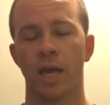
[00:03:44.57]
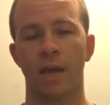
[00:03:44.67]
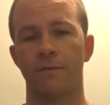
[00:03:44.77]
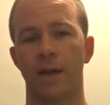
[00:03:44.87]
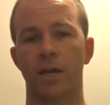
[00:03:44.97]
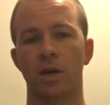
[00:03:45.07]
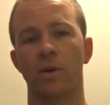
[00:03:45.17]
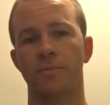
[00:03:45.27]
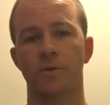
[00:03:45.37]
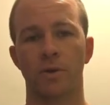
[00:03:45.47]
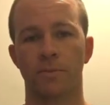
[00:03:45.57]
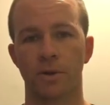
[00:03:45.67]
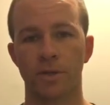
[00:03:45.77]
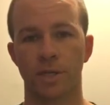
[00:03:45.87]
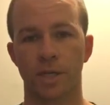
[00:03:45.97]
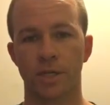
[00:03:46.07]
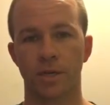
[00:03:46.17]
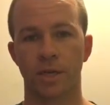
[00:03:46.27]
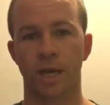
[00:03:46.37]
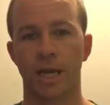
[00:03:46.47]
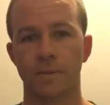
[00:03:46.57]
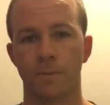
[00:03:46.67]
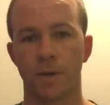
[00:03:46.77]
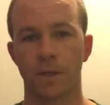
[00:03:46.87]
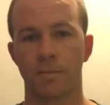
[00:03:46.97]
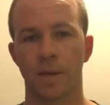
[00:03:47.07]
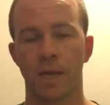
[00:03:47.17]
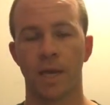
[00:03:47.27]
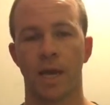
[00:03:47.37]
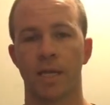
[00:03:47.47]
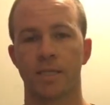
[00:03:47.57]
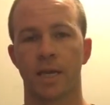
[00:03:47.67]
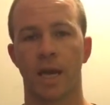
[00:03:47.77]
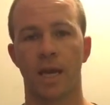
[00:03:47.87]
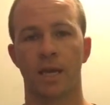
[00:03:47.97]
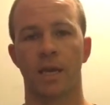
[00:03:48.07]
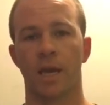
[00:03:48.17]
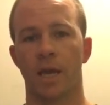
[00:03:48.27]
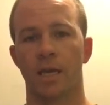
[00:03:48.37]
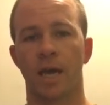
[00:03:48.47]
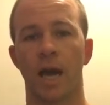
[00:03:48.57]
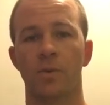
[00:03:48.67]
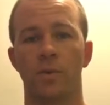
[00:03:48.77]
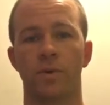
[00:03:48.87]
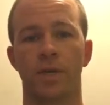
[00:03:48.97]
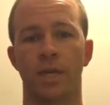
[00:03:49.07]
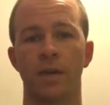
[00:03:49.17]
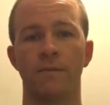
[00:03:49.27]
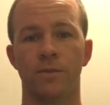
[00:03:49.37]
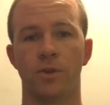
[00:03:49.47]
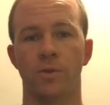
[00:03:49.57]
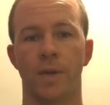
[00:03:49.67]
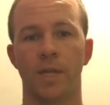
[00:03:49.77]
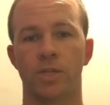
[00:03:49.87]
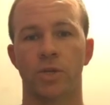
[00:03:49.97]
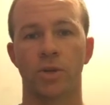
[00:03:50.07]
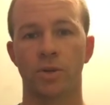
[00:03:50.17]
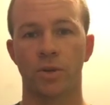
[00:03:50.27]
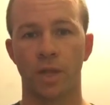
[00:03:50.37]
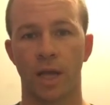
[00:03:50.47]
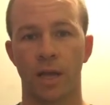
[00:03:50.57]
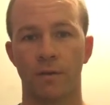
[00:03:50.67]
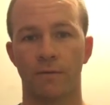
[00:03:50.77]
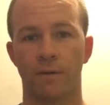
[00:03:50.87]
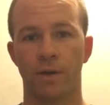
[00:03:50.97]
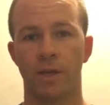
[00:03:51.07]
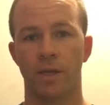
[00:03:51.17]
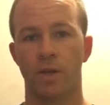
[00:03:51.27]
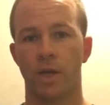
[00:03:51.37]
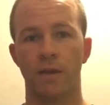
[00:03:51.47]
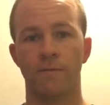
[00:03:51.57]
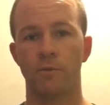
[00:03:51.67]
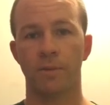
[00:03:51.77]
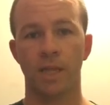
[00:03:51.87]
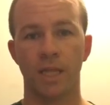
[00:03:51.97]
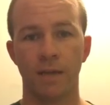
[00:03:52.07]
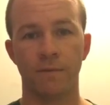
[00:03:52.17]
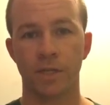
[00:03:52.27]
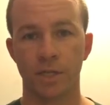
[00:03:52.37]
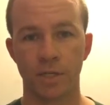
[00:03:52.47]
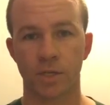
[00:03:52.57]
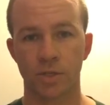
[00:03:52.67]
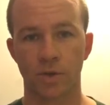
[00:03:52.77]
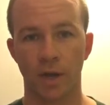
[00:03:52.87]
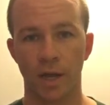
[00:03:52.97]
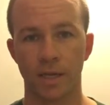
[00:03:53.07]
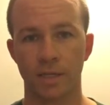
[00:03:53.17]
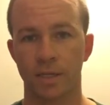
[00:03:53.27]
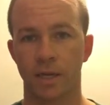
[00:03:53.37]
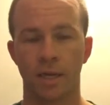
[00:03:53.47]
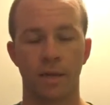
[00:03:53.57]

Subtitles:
If I go up to a person and share the gospel with them and say, hey, God will give you eternal life, if you believe in Jesus Christ,